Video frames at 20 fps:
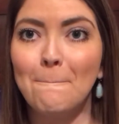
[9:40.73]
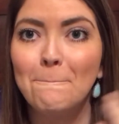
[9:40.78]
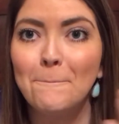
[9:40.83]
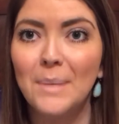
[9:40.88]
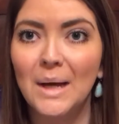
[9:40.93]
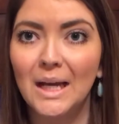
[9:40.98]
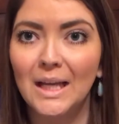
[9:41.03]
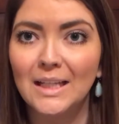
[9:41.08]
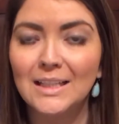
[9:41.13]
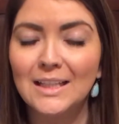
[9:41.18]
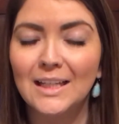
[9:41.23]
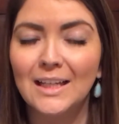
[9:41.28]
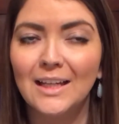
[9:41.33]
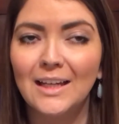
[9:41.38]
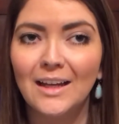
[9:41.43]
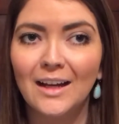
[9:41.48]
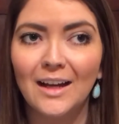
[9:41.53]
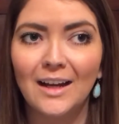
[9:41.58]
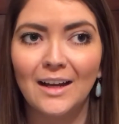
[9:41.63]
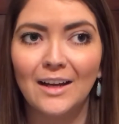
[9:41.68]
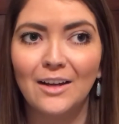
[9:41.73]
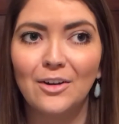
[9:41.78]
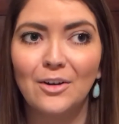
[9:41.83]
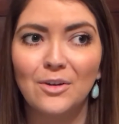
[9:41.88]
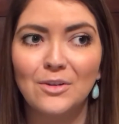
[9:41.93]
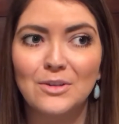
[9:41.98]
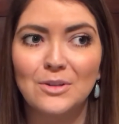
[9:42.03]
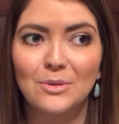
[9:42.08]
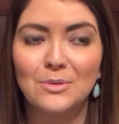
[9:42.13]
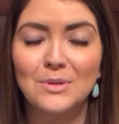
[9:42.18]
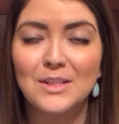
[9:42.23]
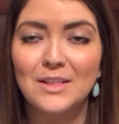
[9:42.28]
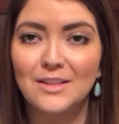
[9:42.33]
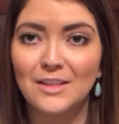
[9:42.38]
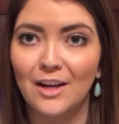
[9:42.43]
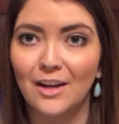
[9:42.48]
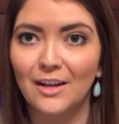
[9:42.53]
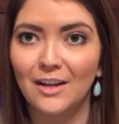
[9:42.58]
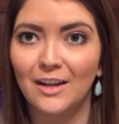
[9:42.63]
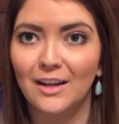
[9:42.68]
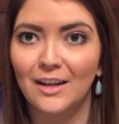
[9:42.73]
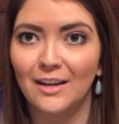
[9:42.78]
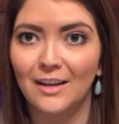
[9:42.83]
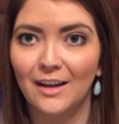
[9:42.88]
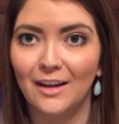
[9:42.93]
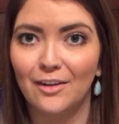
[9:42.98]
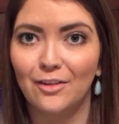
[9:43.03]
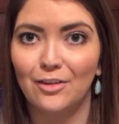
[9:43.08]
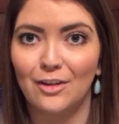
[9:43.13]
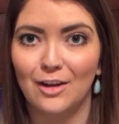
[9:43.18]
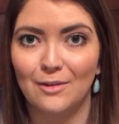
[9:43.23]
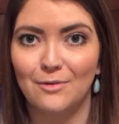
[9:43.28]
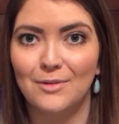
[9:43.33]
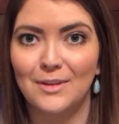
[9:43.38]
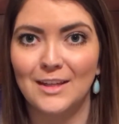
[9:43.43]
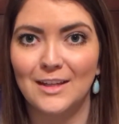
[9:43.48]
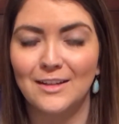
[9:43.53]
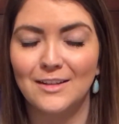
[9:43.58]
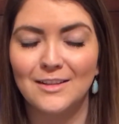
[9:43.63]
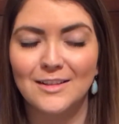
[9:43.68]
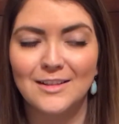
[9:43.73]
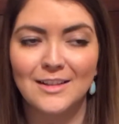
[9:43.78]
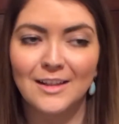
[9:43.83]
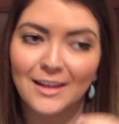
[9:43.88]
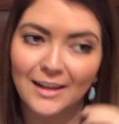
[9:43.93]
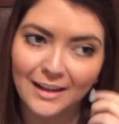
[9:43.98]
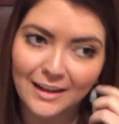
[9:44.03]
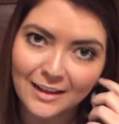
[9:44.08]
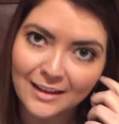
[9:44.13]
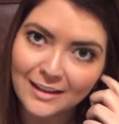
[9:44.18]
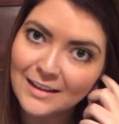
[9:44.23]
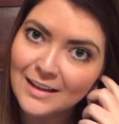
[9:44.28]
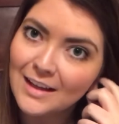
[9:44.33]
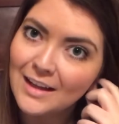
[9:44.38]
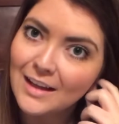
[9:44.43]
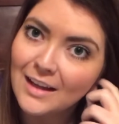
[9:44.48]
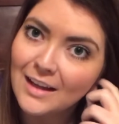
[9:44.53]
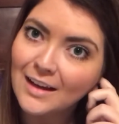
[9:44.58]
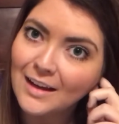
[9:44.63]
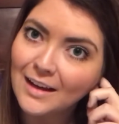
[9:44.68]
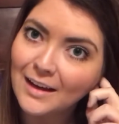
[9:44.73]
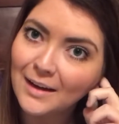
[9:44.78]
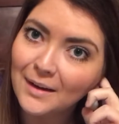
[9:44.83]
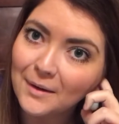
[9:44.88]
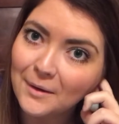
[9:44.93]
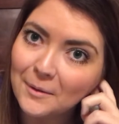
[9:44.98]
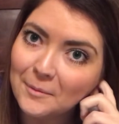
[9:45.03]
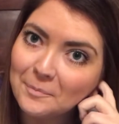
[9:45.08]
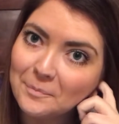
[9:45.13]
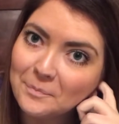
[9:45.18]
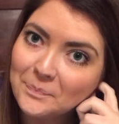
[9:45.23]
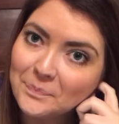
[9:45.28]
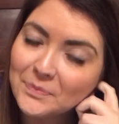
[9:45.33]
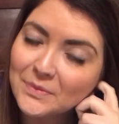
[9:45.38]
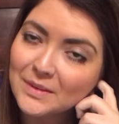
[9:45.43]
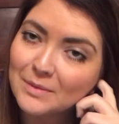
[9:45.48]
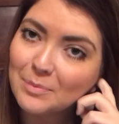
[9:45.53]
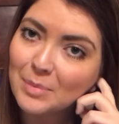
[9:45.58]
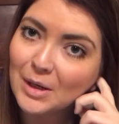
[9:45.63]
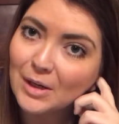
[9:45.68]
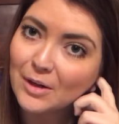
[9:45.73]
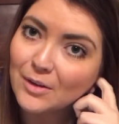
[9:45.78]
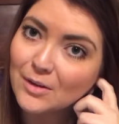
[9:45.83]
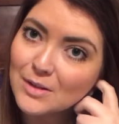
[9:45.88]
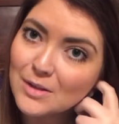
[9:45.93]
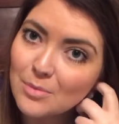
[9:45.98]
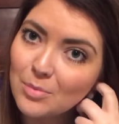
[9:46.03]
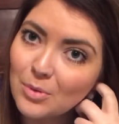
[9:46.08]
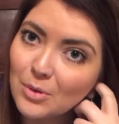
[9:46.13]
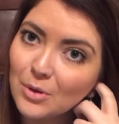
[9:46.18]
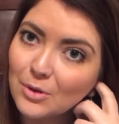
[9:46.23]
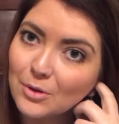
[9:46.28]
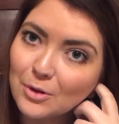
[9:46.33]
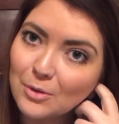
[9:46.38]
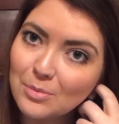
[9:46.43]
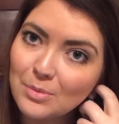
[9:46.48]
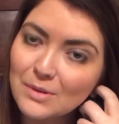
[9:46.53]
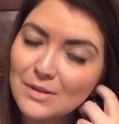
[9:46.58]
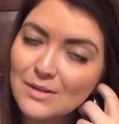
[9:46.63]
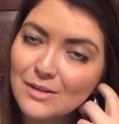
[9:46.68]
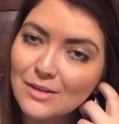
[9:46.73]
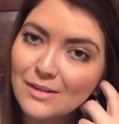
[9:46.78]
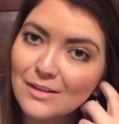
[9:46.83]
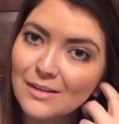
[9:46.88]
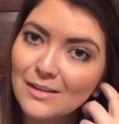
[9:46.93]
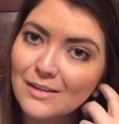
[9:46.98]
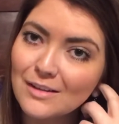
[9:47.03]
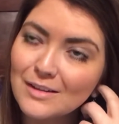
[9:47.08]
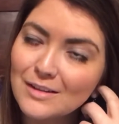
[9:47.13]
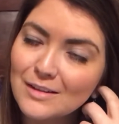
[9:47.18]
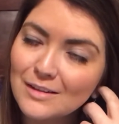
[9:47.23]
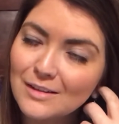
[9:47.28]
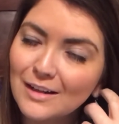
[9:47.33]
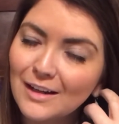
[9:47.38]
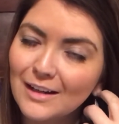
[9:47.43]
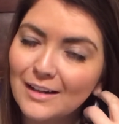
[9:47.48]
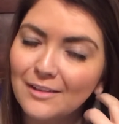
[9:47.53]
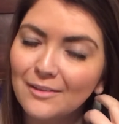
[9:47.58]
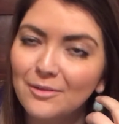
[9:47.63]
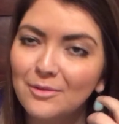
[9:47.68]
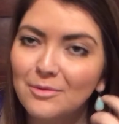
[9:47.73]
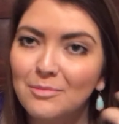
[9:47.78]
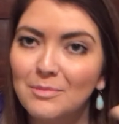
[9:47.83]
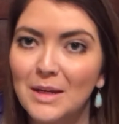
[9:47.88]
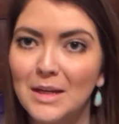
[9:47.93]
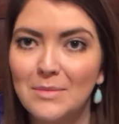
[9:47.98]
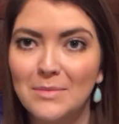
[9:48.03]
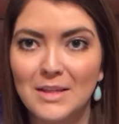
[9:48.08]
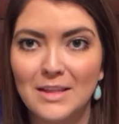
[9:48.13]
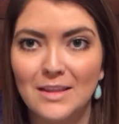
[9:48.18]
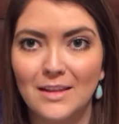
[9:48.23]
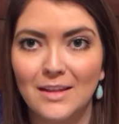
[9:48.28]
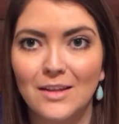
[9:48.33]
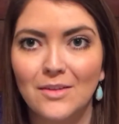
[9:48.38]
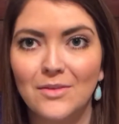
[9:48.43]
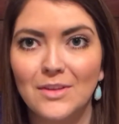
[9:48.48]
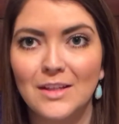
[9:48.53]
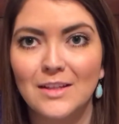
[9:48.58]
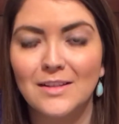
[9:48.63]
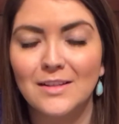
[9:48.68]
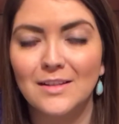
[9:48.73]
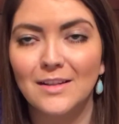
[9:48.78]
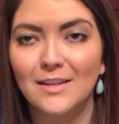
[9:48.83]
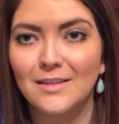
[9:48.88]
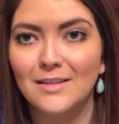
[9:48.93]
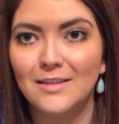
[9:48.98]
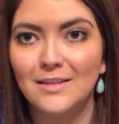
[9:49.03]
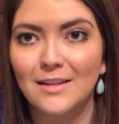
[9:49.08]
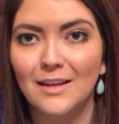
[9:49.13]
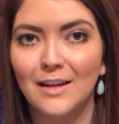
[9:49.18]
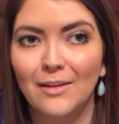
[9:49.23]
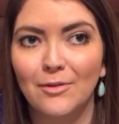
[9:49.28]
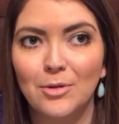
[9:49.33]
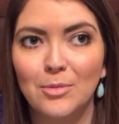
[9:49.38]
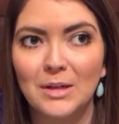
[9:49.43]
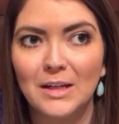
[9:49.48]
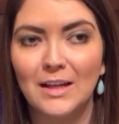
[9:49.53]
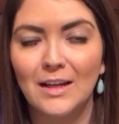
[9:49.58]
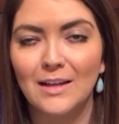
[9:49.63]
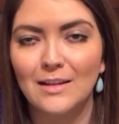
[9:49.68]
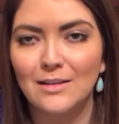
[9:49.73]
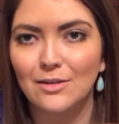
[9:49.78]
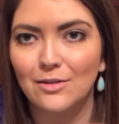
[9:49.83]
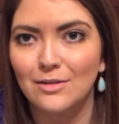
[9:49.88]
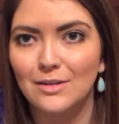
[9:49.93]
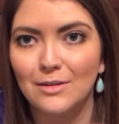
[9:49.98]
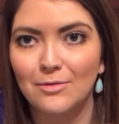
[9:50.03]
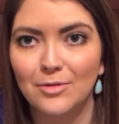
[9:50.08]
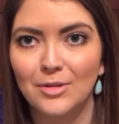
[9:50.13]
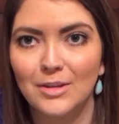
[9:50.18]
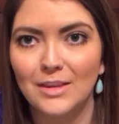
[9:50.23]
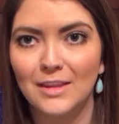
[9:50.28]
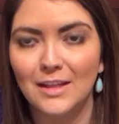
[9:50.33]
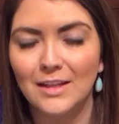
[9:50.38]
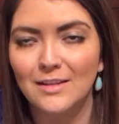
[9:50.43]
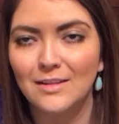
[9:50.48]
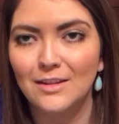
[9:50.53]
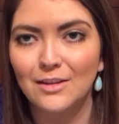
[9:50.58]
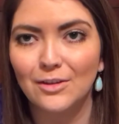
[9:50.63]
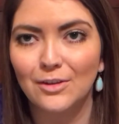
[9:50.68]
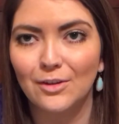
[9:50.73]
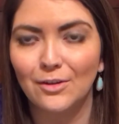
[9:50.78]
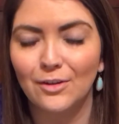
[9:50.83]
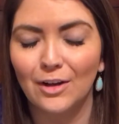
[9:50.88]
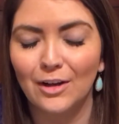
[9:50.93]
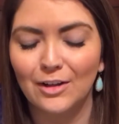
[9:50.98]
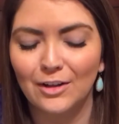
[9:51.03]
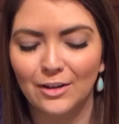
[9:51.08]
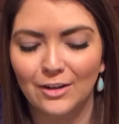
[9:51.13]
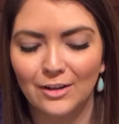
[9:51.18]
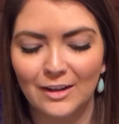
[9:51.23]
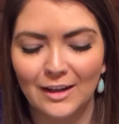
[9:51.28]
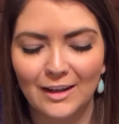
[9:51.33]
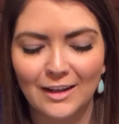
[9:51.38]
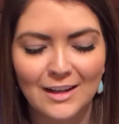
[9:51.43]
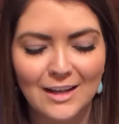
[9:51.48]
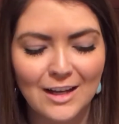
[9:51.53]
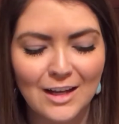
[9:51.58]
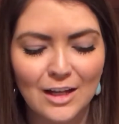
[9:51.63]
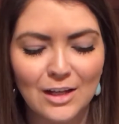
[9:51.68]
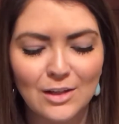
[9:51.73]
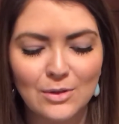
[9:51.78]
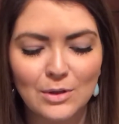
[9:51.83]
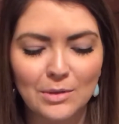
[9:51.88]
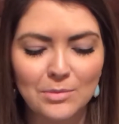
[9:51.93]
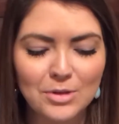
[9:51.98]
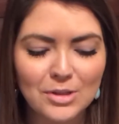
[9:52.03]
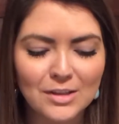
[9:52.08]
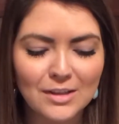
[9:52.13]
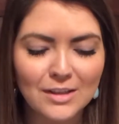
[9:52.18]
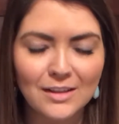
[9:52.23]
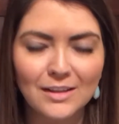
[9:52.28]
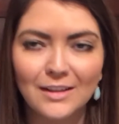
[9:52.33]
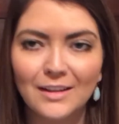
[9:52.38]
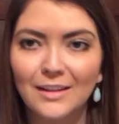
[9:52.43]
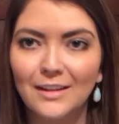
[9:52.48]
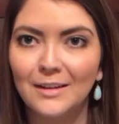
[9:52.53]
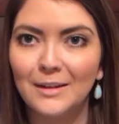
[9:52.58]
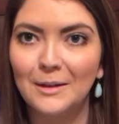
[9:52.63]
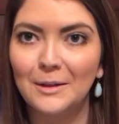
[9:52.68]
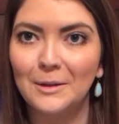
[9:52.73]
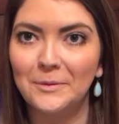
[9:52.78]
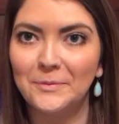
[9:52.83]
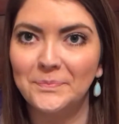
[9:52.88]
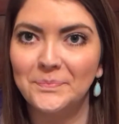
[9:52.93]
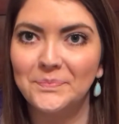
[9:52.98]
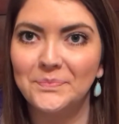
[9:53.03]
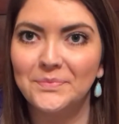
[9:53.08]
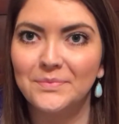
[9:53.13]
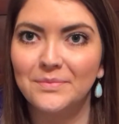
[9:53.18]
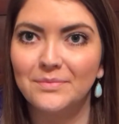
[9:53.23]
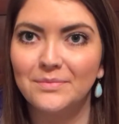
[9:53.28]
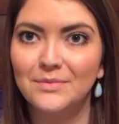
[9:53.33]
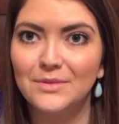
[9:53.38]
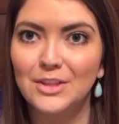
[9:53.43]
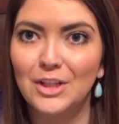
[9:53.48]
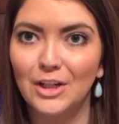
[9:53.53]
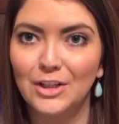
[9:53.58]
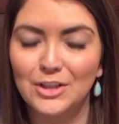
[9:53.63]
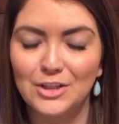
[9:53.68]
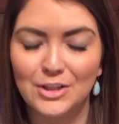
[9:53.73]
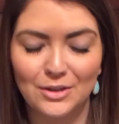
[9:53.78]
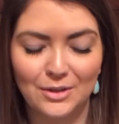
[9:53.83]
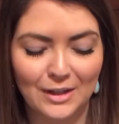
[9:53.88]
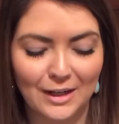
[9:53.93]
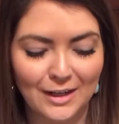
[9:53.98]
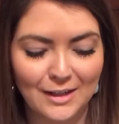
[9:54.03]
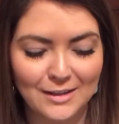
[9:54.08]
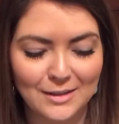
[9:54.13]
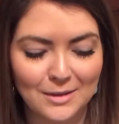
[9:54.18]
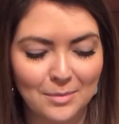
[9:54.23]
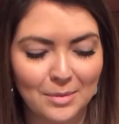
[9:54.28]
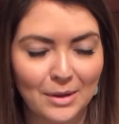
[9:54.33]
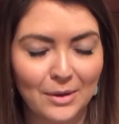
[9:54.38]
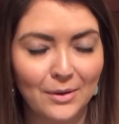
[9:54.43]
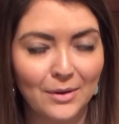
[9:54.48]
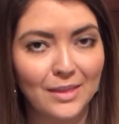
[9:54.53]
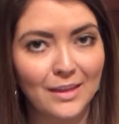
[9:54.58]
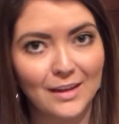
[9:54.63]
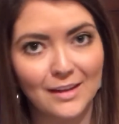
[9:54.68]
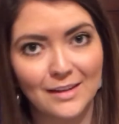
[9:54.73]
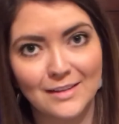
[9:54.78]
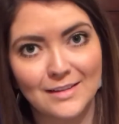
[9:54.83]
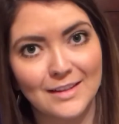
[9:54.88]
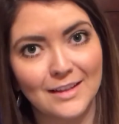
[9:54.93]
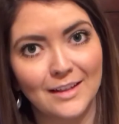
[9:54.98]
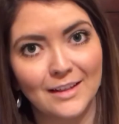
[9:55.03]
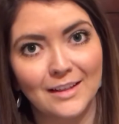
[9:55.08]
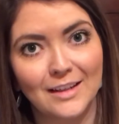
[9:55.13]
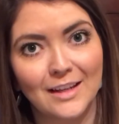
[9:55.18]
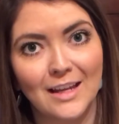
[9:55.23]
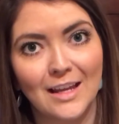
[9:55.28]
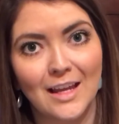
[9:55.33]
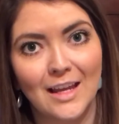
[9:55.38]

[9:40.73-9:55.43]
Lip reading: But I also suck at a lot of things, and part of the support group was kind of made me think of this, because everybody has their different things that they're not good at. So I'm just gonna talk to you guys about things that